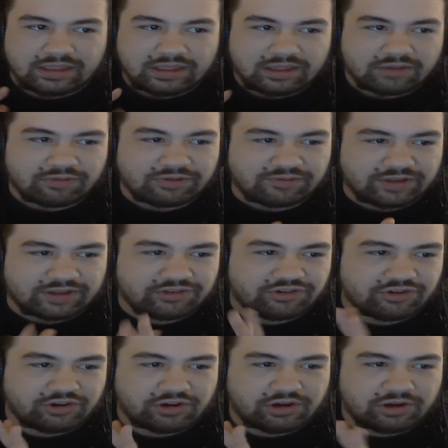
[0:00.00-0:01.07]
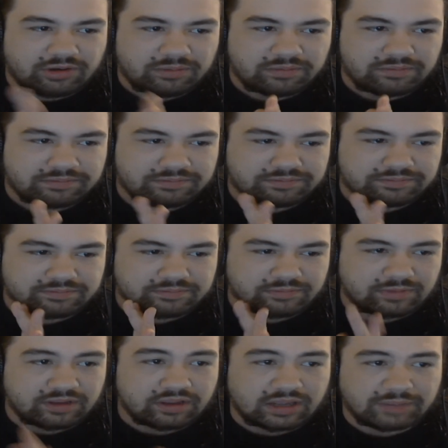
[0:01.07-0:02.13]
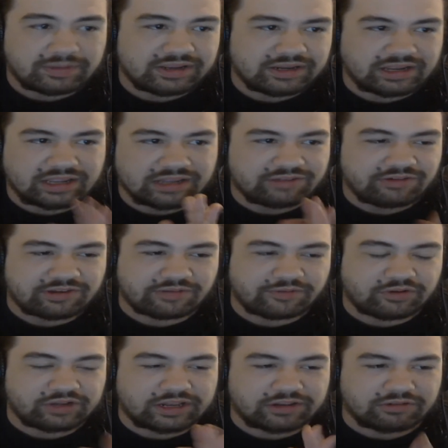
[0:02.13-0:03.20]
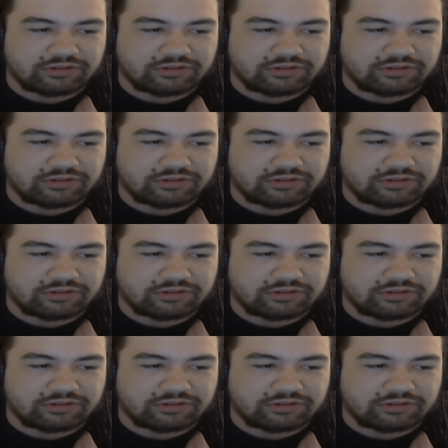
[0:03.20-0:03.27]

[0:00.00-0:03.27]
Reventure. I mean, I guess Streets of Rage got new